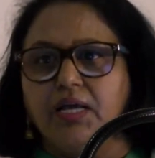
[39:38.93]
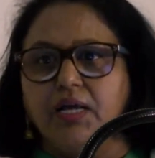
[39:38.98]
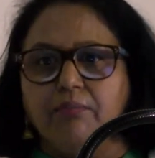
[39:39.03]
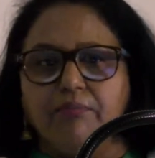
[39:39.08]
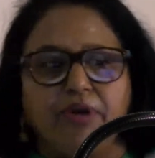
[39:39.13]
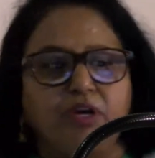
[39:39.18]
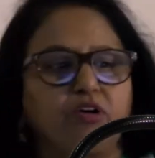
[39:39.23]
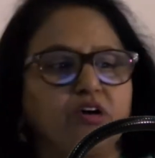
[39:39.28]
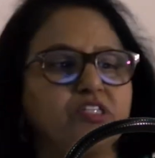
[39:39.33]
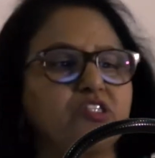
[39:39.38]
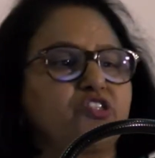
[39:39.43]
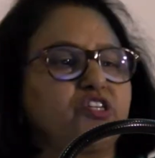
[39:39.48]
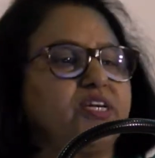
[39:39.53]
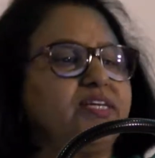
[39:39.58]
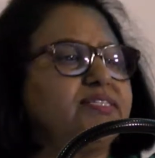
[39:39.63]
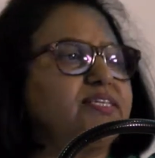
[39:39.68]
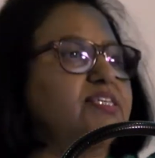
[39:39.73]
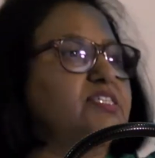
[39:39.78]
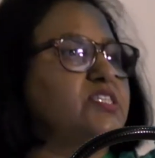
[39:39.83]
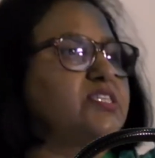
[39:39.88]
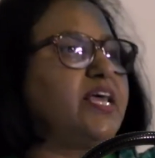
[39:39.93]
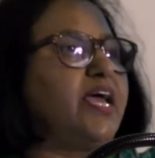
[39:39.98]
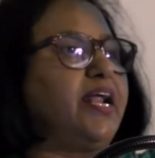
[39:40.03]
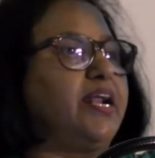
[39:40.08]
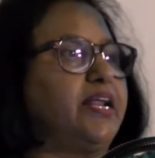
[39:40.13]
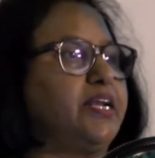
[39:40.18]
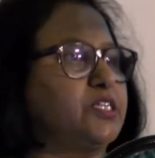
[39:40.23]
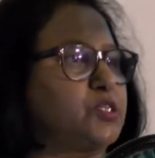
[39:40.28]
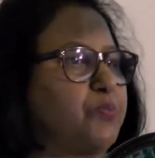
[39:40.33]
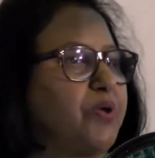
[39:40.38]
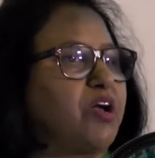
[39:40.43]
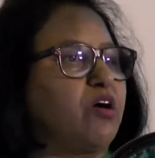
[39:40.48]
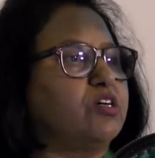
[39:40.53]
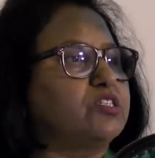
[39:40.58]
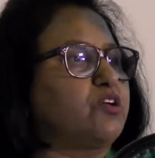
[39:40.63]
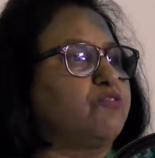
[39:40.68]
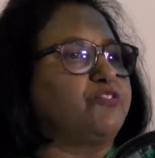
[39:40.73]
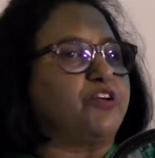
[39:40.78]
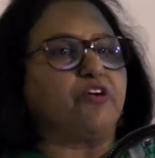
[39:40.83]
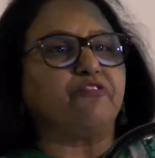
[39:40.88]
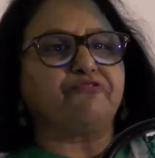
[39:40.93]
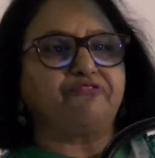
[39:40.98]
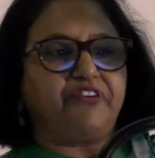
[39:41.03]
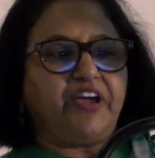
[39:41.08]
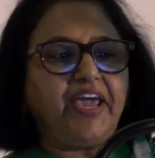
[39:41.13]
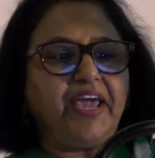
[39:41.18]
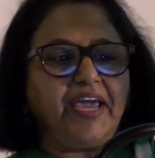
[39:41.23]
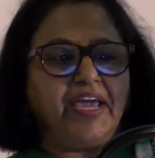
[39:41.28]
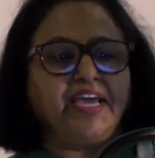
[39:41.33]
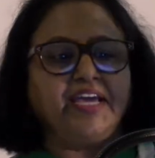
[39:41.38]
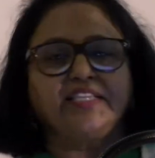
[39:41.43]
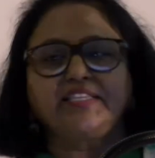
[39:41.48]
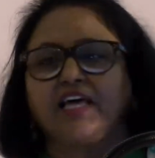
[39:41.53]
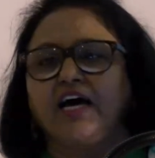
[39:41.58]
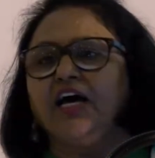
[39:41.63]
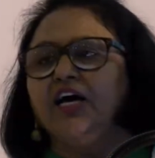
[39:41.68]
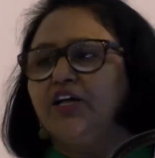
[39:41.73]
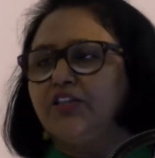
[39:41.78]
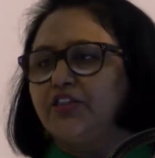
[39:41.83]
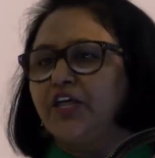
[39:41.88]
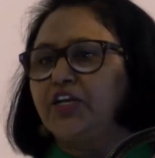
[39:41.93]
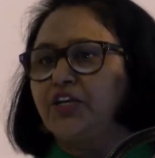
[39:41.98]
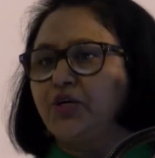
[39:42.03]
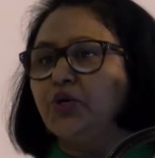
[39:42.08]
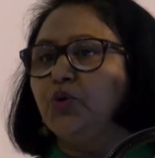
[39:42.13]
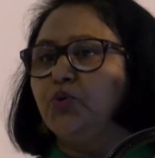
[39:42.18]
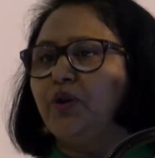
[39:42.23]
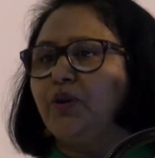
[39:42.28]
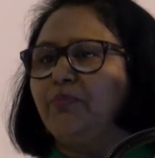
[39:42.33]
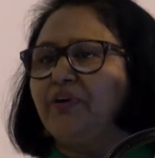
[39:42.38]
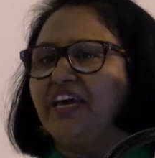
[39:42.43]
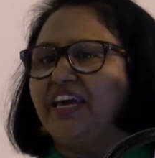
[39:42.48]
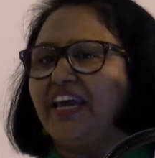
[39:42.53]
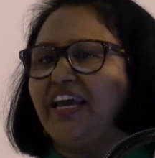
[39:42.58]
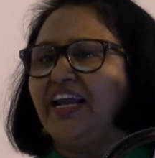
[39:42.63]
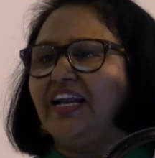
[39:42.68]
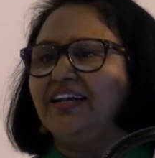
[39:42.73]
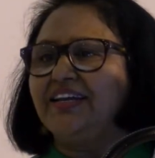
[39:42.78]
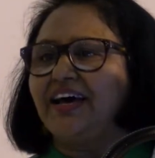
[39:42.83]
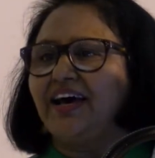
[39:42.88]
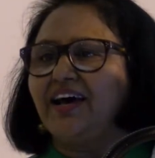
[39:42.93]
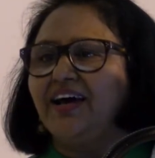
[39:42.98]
Because Jesus said, it's because of your faith that you will be healed